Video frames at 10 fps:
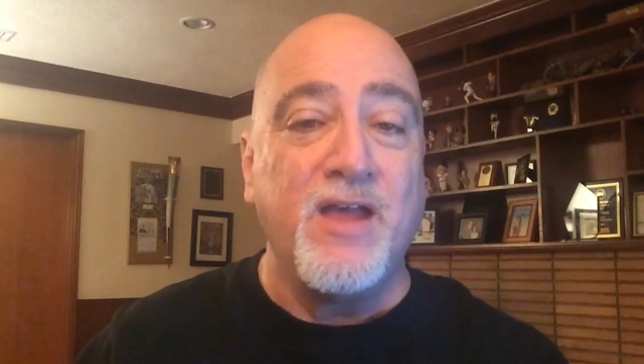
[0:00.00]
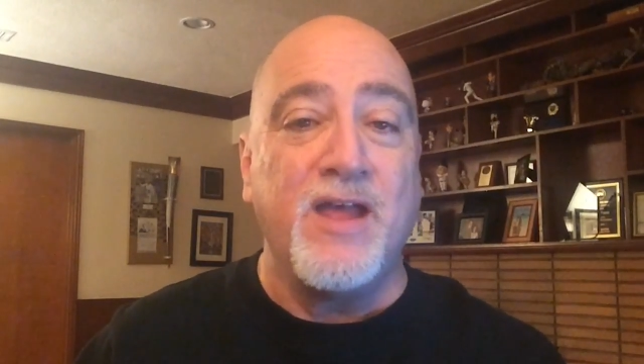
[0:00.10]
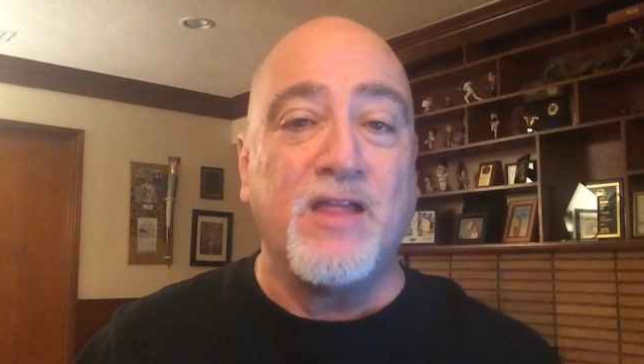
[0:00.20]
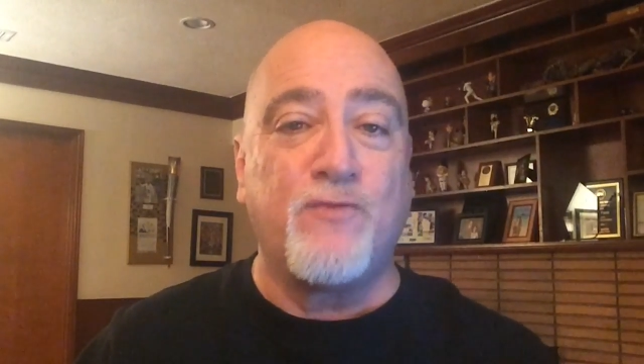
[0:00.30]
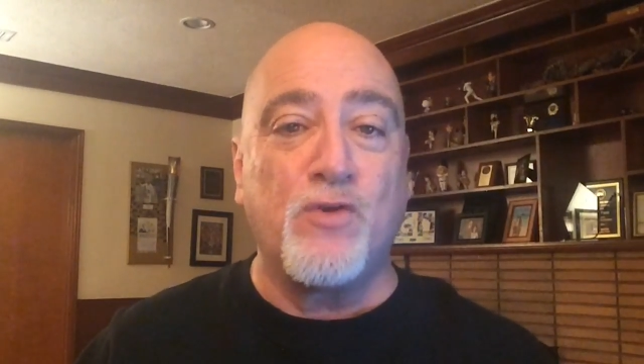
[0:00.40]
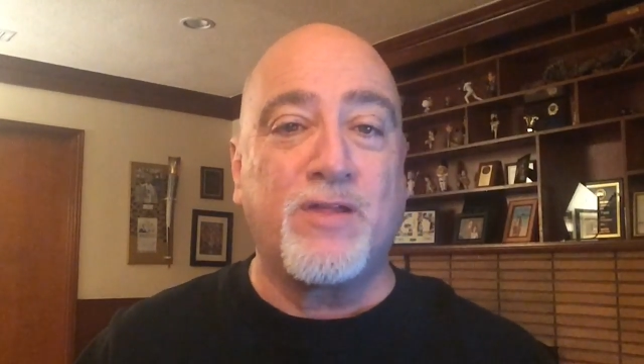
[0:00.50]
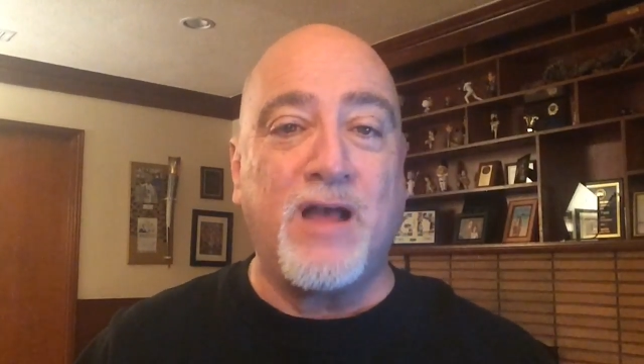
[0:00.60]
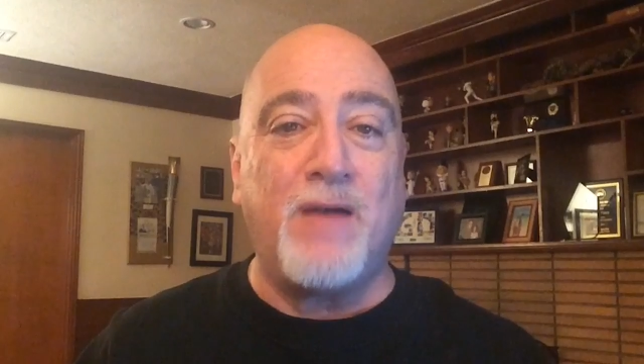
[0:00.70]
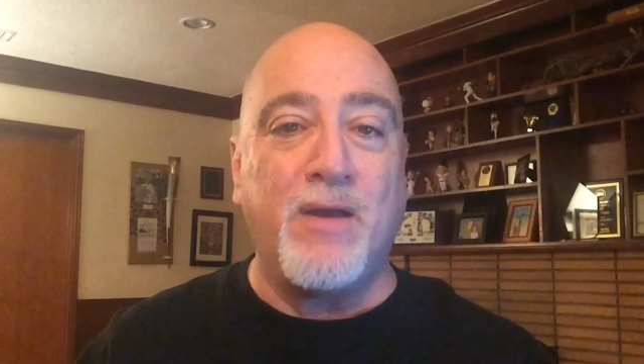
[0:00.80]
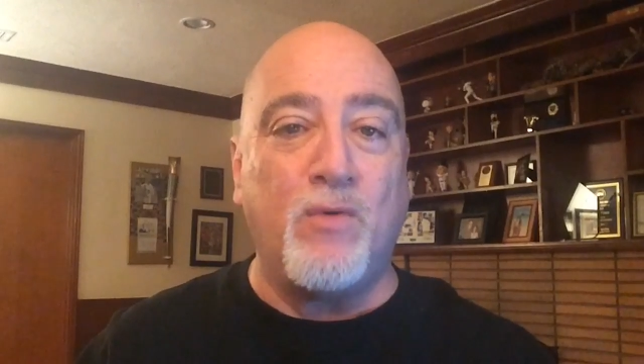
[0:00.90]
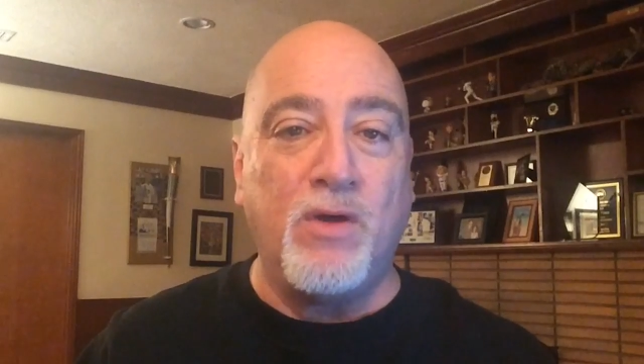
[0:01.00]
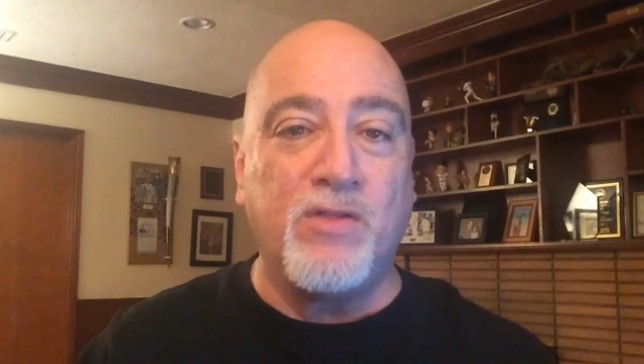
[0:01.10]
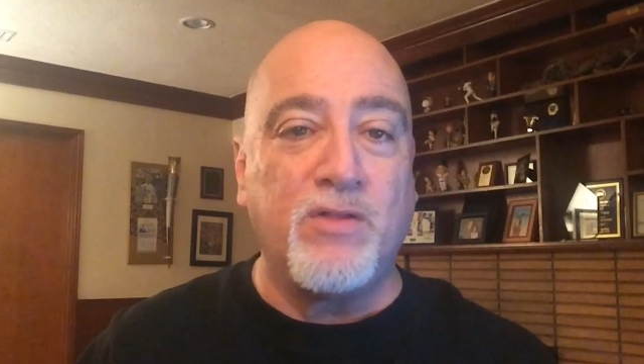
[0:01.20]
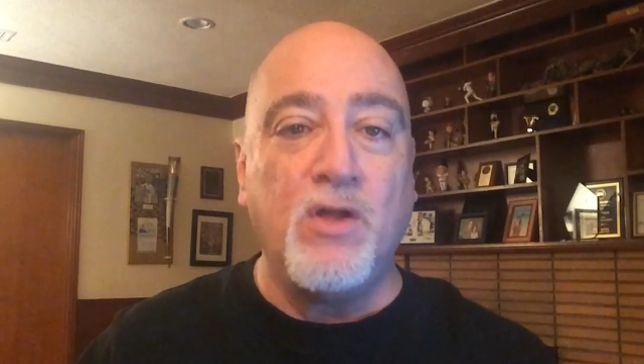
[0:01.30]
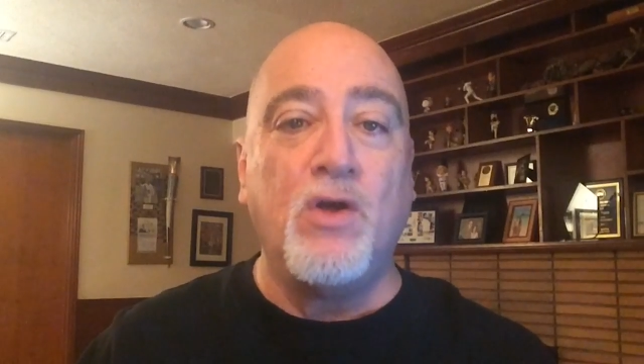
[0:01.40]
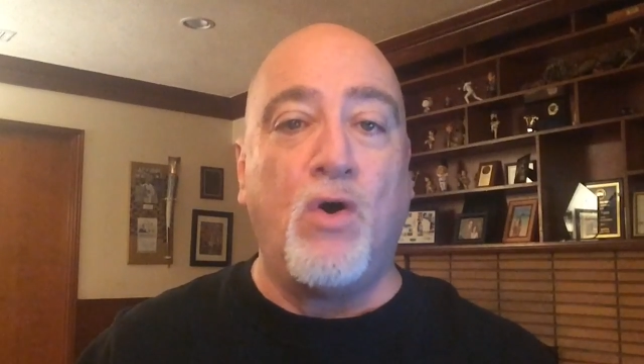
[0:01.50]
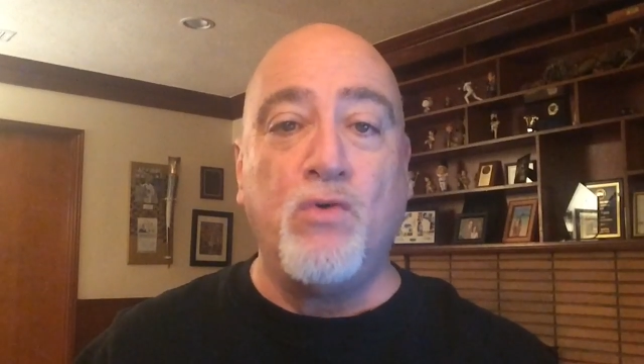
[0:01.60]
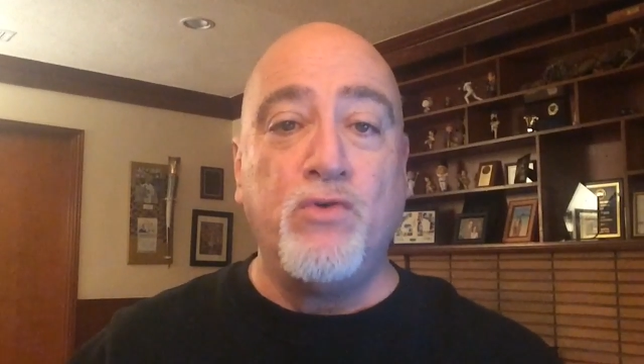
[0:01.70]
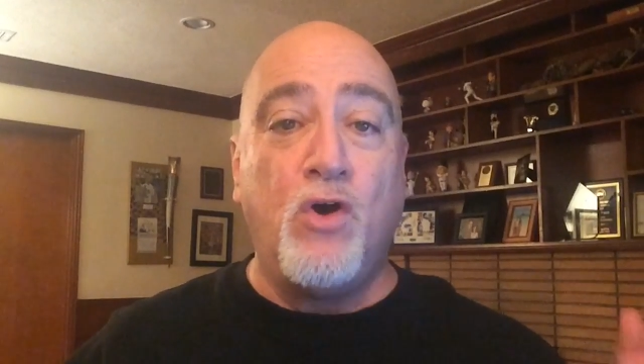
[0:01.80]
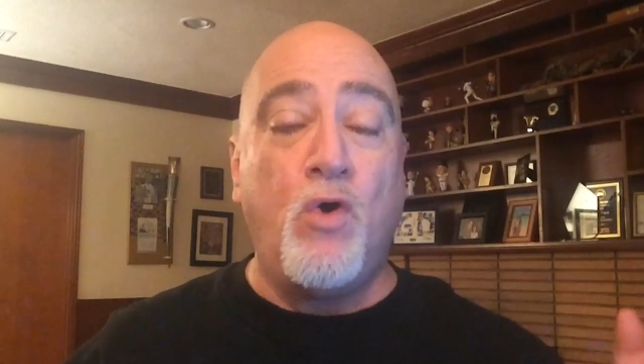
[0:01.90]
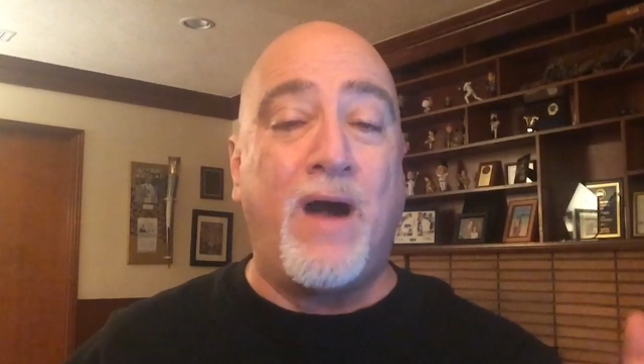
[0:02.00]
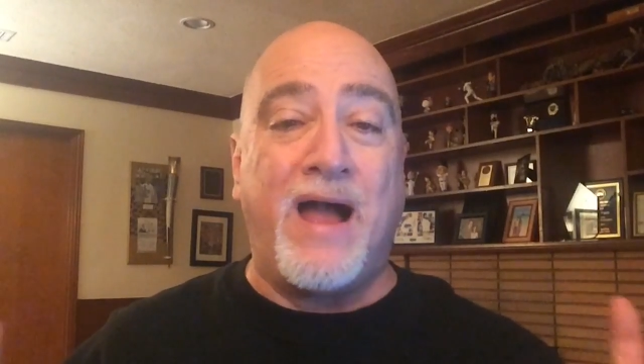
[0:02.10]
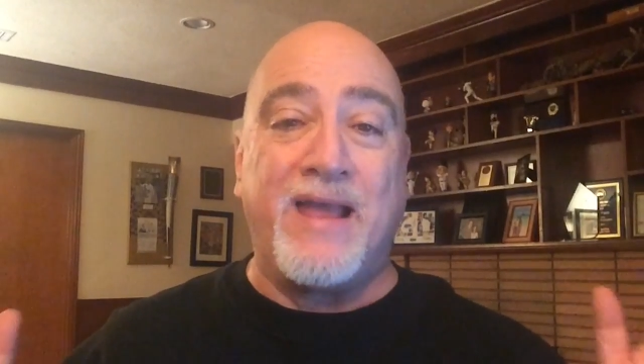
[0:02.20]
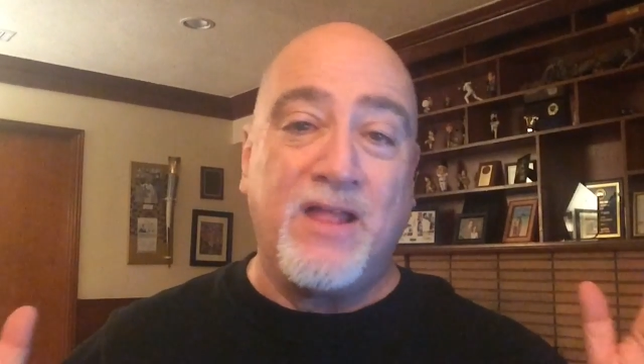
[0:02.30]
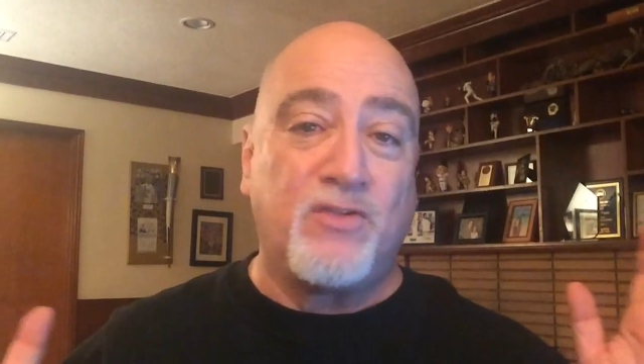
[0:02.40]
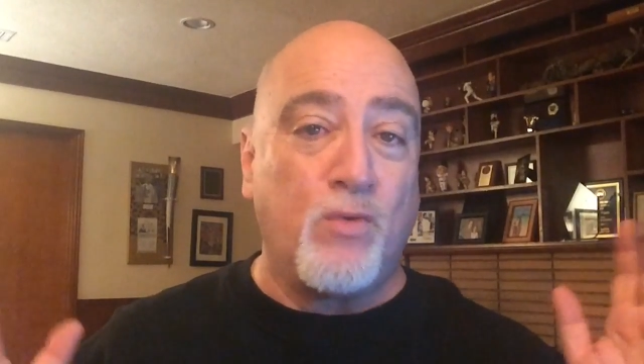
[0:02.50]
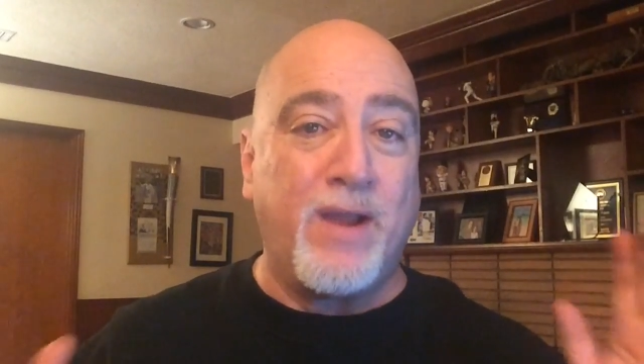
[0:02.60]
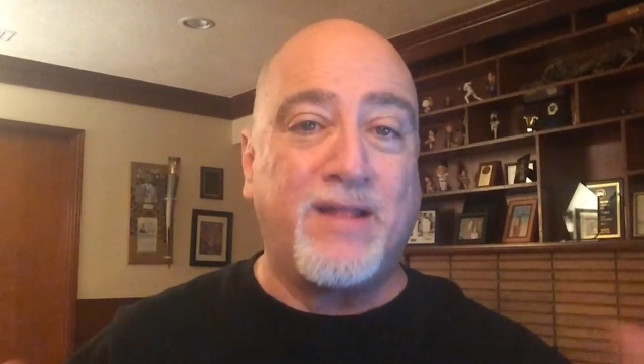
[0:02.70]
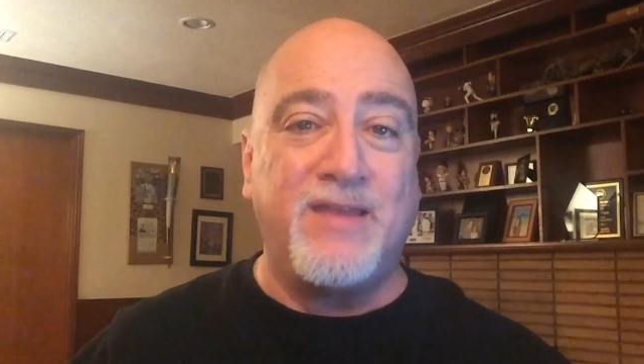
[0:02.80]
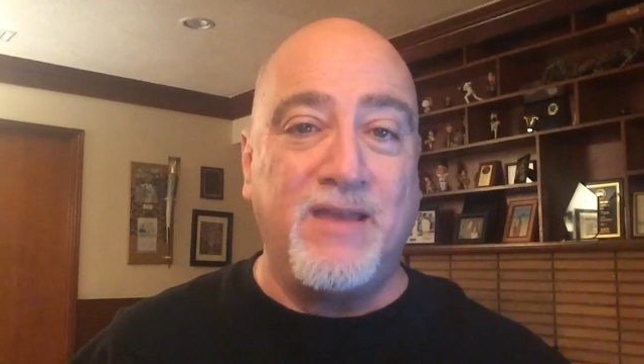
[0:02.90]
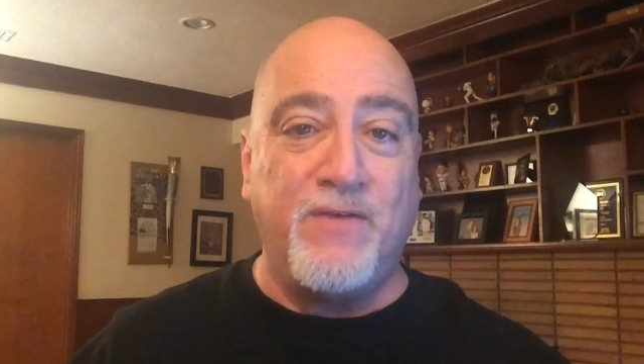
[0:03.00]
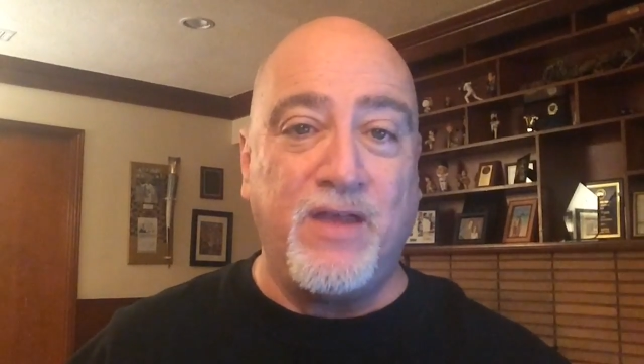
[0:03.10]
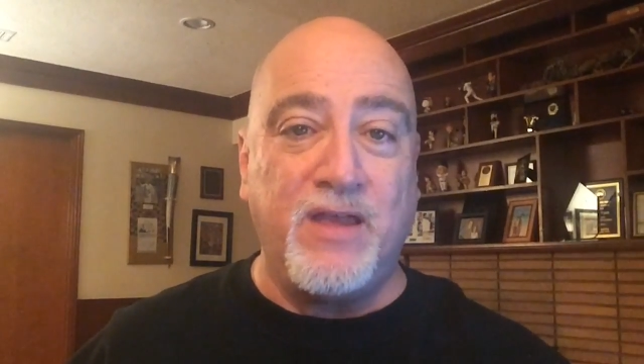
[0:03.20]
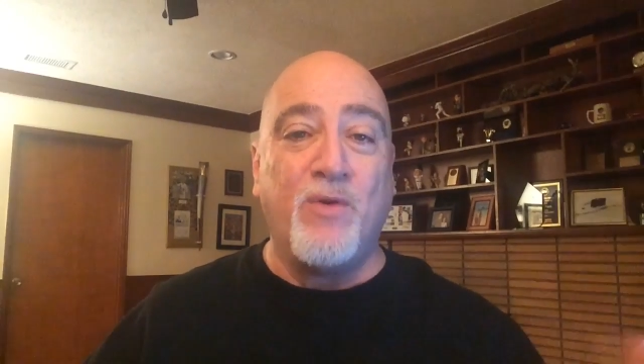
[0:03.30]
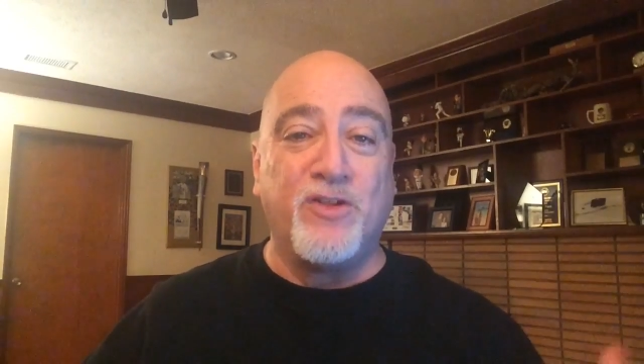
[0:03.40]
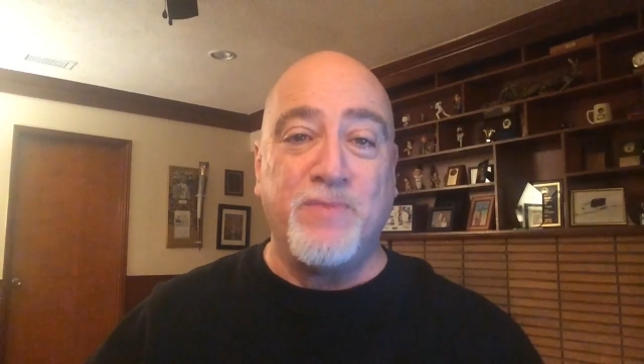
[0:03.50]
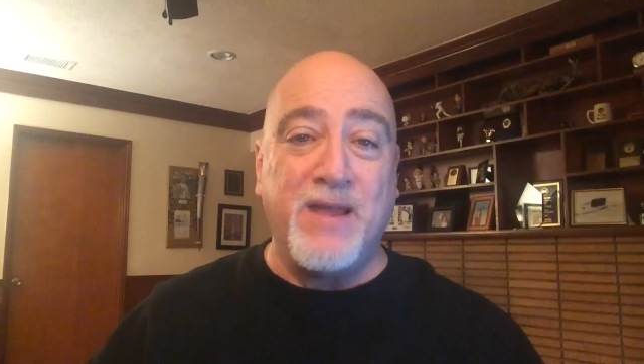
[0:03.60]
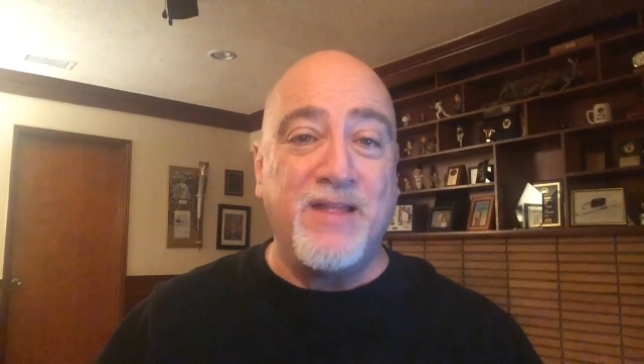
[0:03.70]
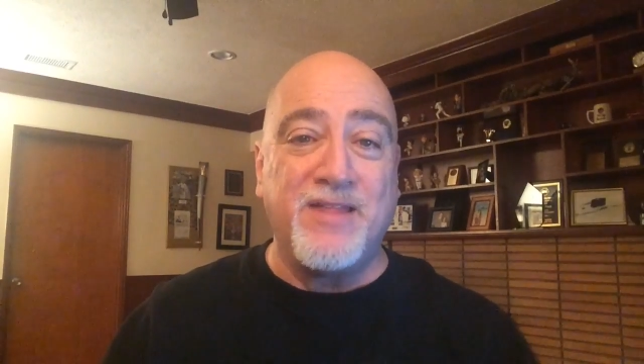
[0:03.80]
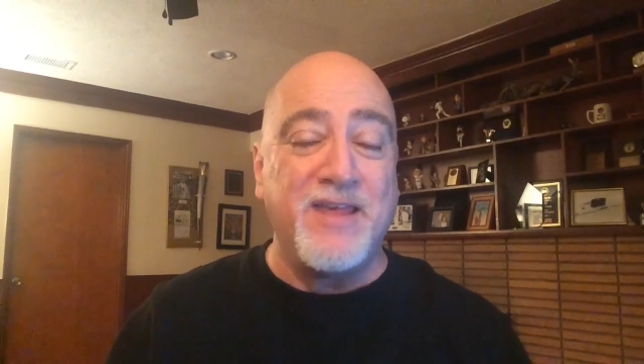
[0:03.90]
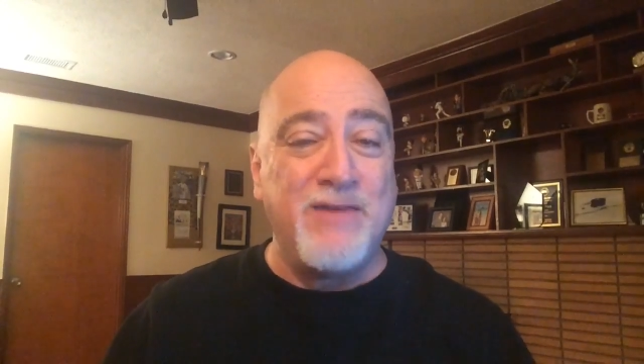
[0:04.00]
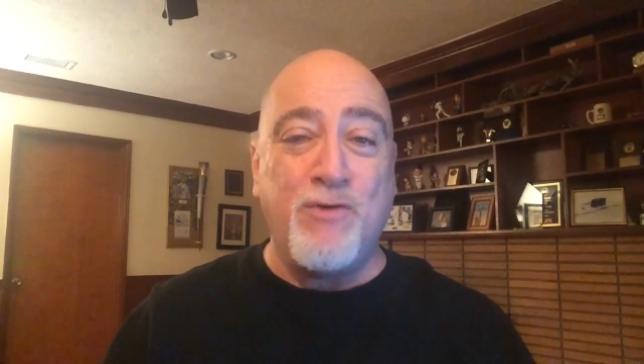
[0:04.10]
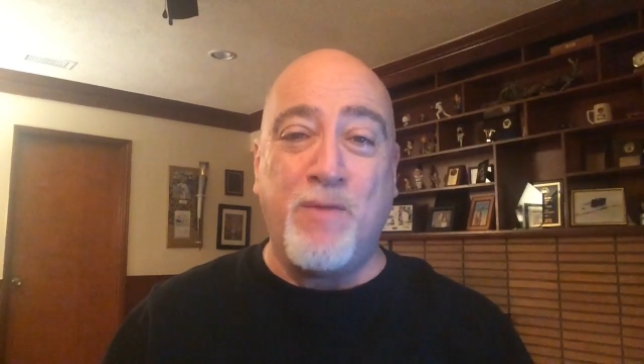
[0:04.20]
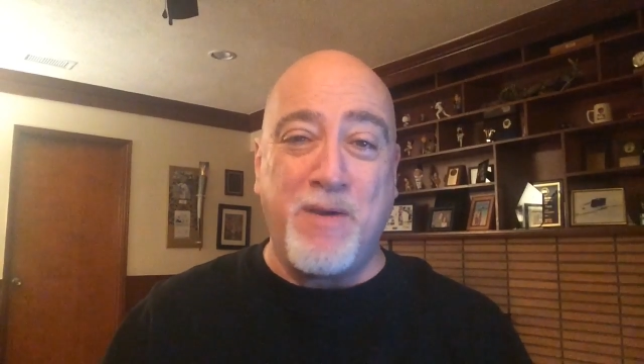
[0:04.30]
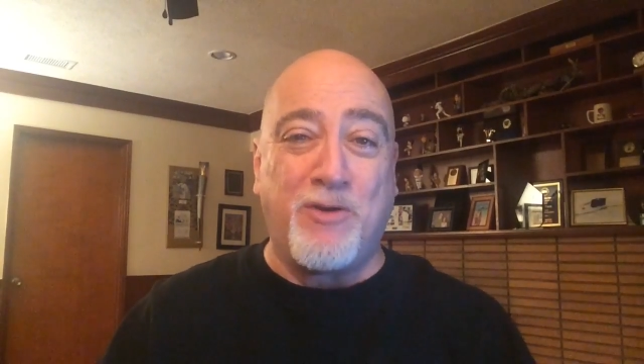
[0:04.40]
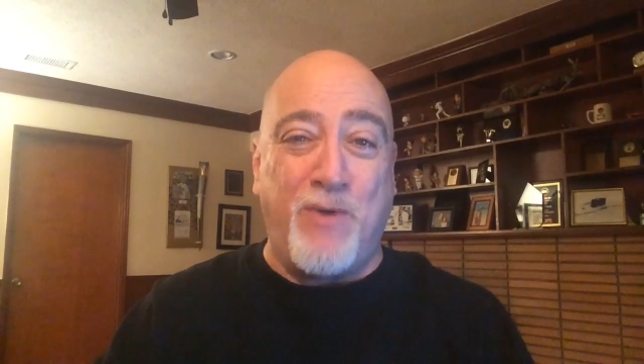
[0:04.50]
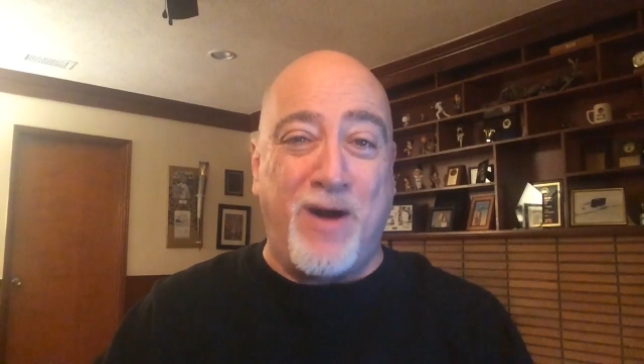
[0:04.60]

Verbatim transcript: His first comment was, Oh no, I get direct TV, which means he won't be able to